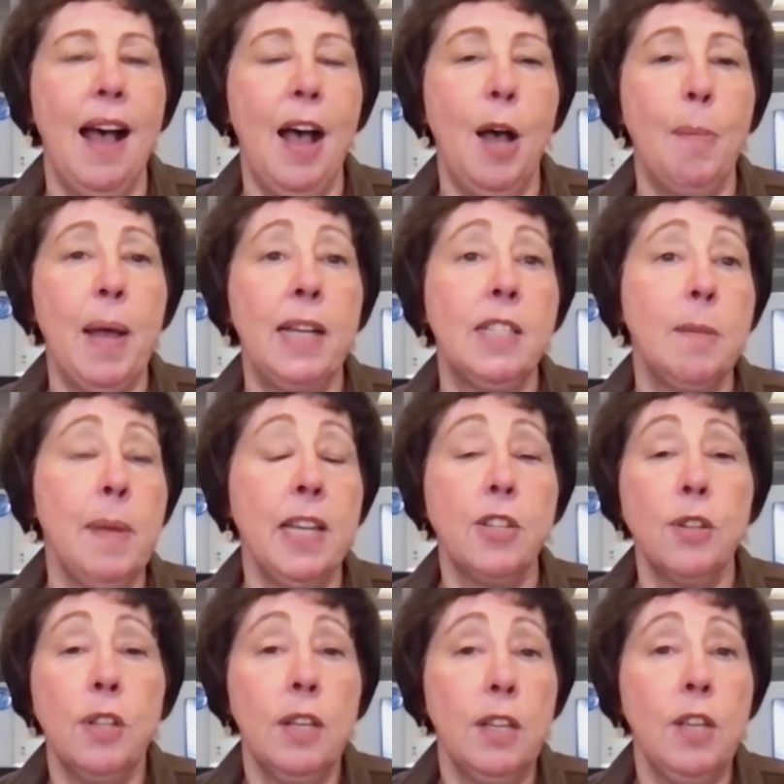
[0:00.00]
And to make
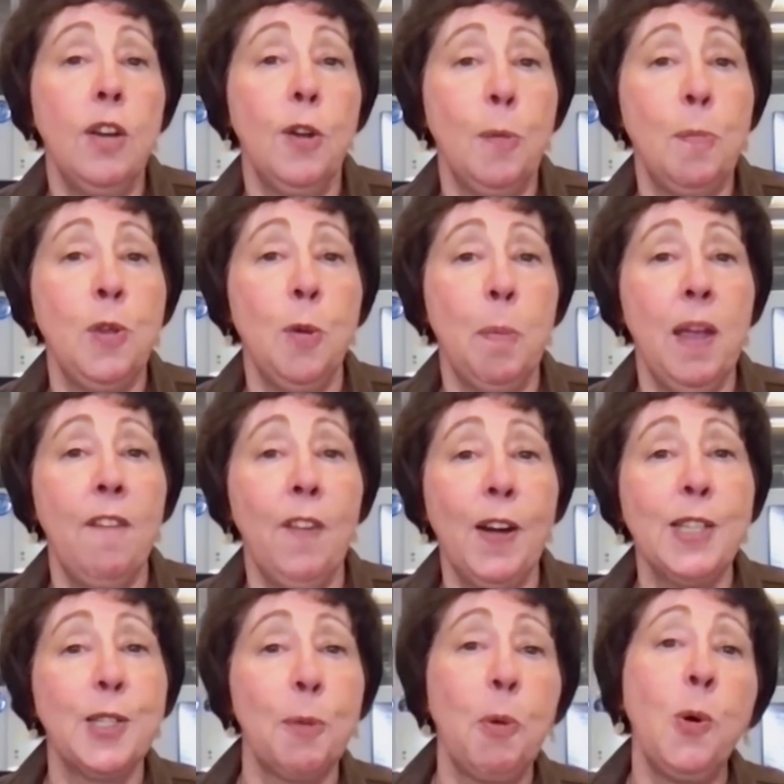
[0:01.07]
sure that, you know, you're being
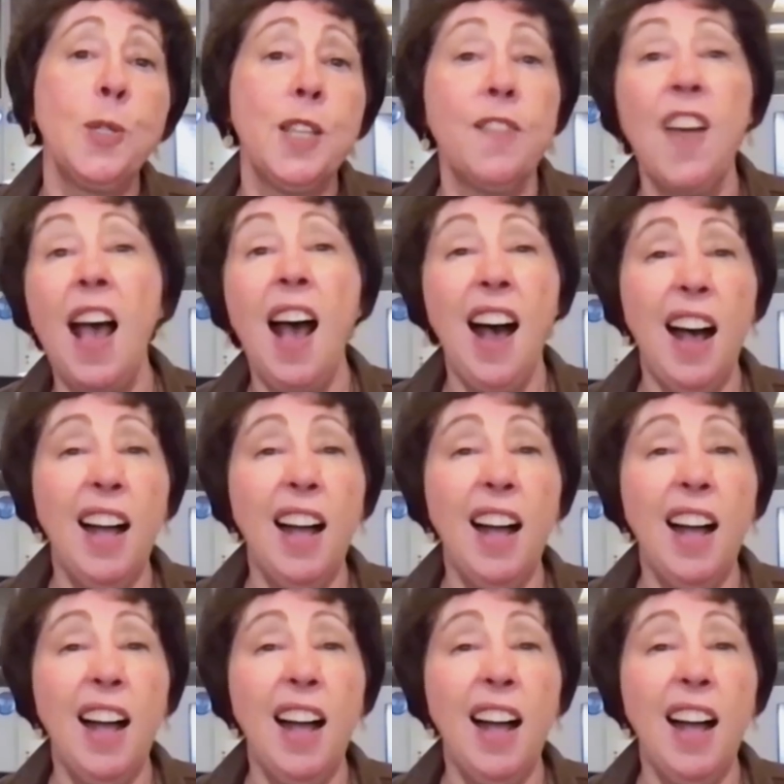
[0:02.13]
very supportive.